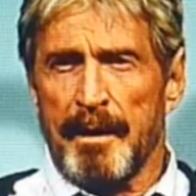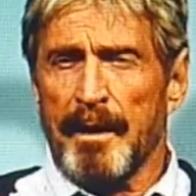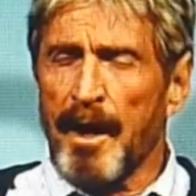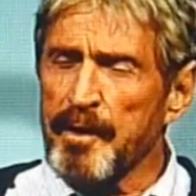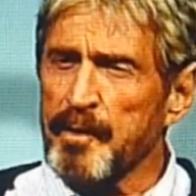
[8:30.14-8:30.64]

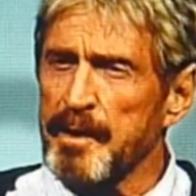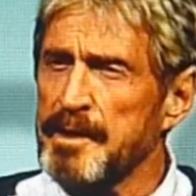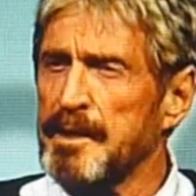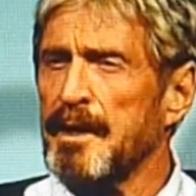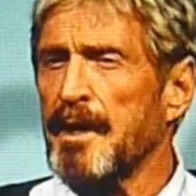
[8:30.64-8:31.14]

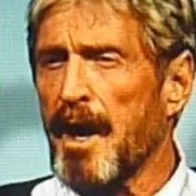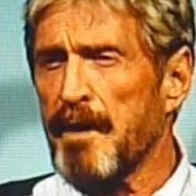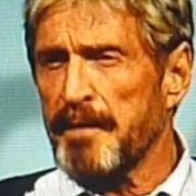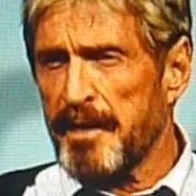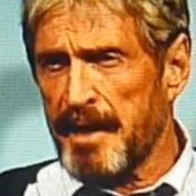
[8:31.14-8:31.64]
Hundreds
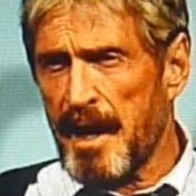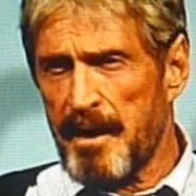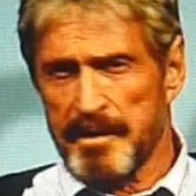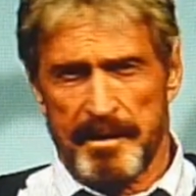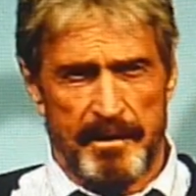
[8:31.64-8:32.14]
of
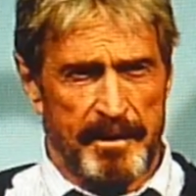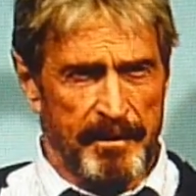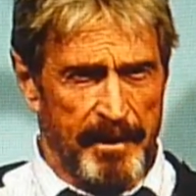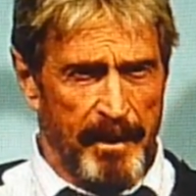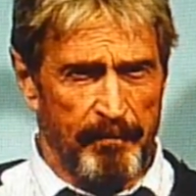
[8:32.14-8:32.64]
thousands
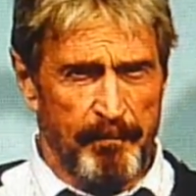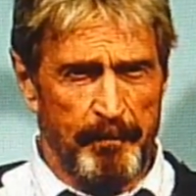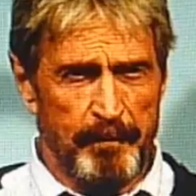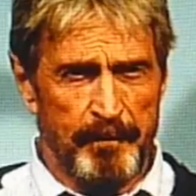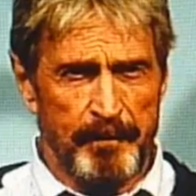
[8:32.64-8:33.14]
of them.
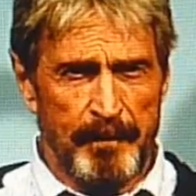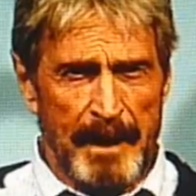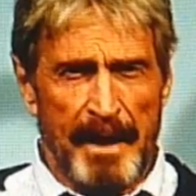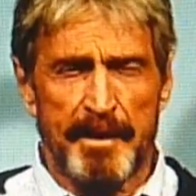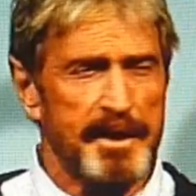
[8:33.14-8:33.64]

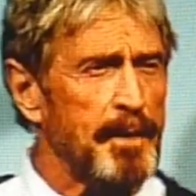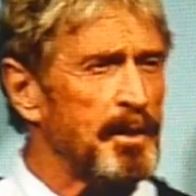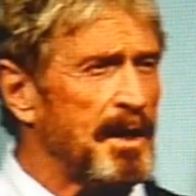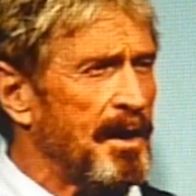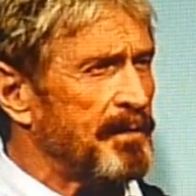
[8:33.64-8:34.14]
Does
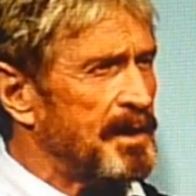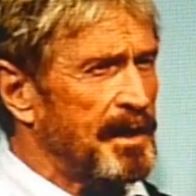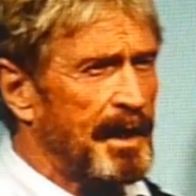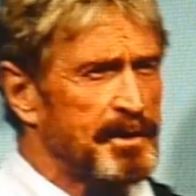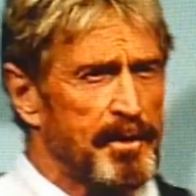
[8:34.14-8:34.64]
anyone here have a
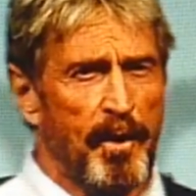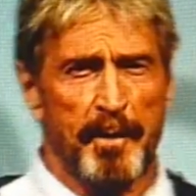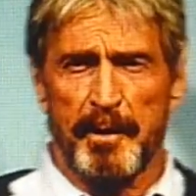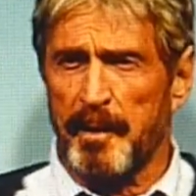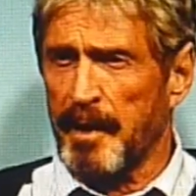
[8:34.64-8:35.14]
teenage daughter
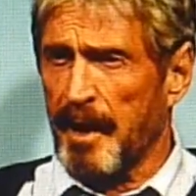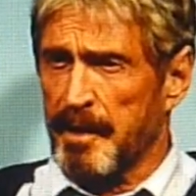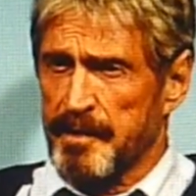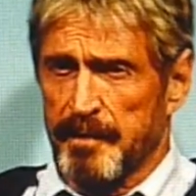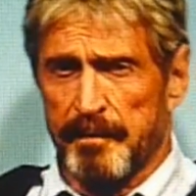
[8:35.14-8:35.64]
between the
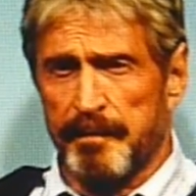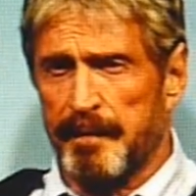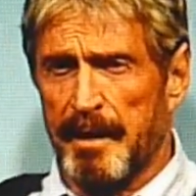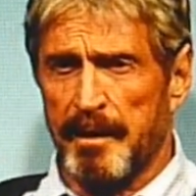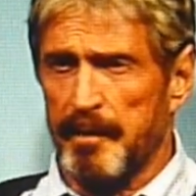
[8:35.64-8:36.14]
age of,
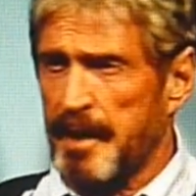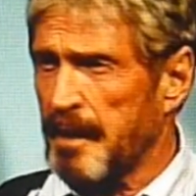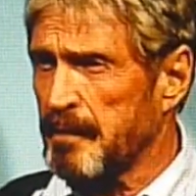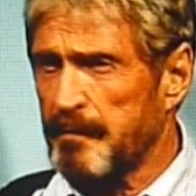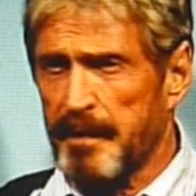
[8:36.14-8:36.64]
I don't know,
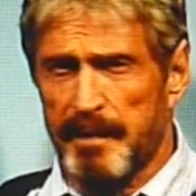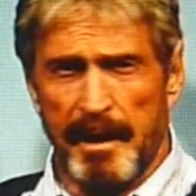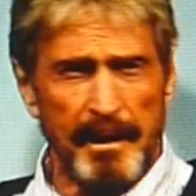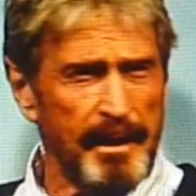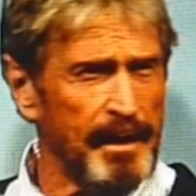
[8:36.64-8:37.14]
10 and
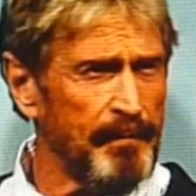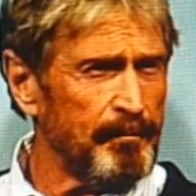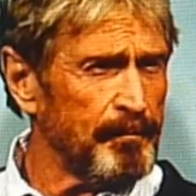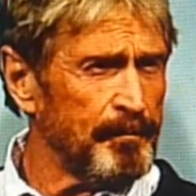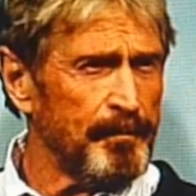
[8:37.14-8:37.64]
15?
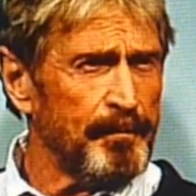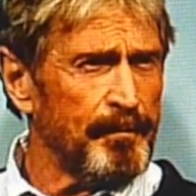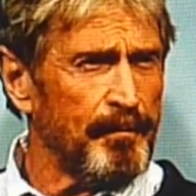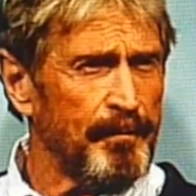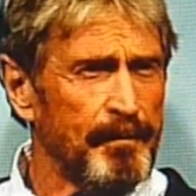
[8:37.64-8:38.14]

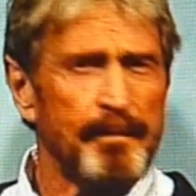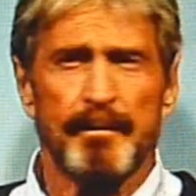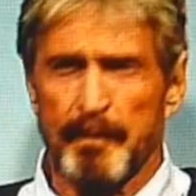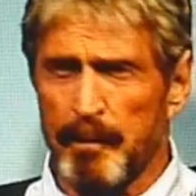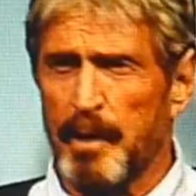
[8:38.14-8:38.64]

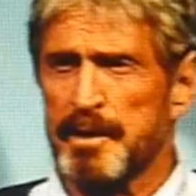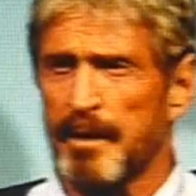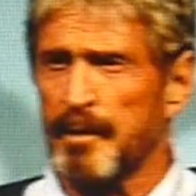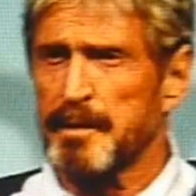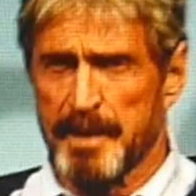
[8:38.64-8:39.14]
Most
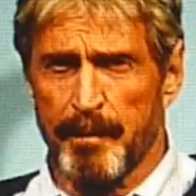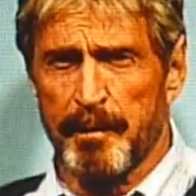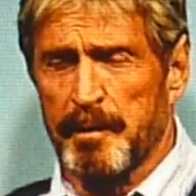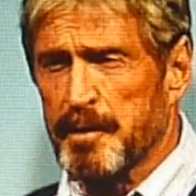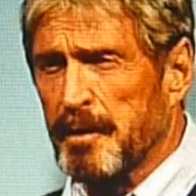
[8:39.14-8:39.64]
of you, some of
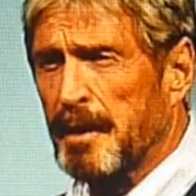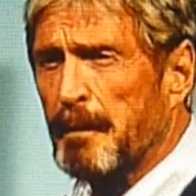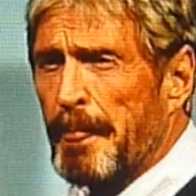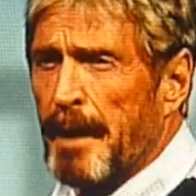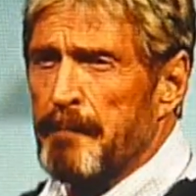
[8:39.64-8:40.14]
you certainly.
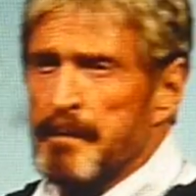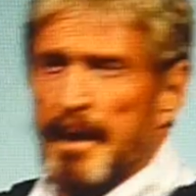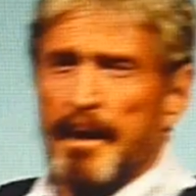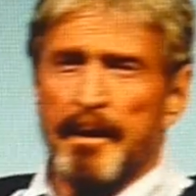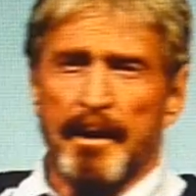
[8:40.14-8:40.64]

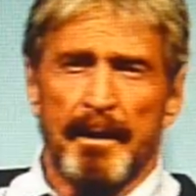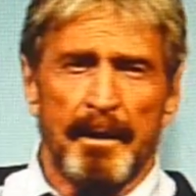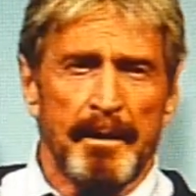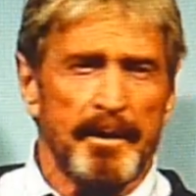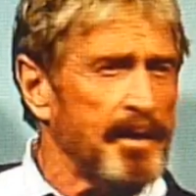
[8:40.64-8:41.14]

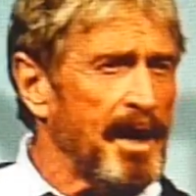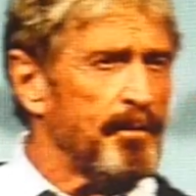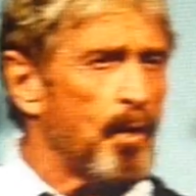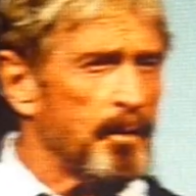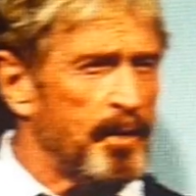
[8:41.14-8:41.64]
Do they have
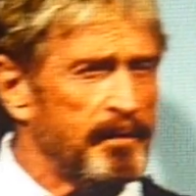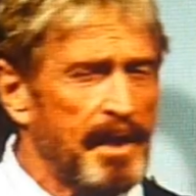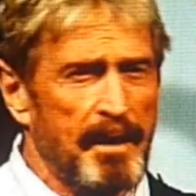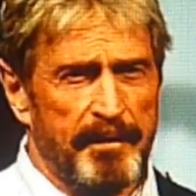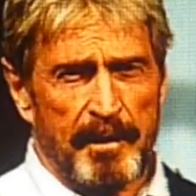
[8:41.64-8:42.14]
waterproof
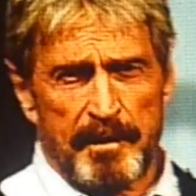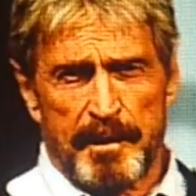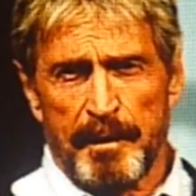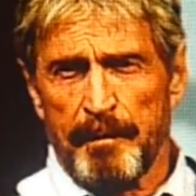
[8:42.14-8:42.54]
telephones?